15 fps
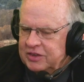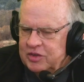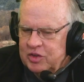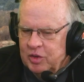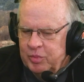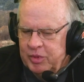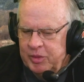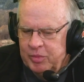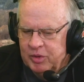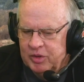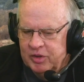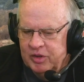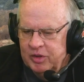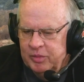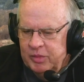So
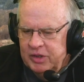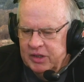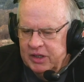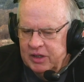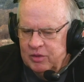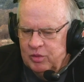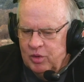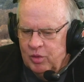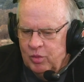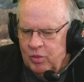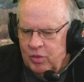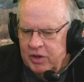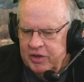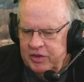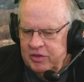people are going to be like, well,
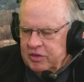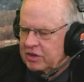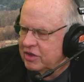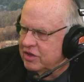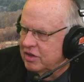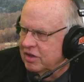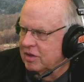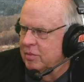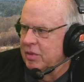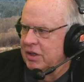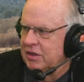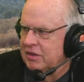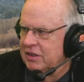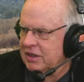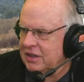what are you going to talk about?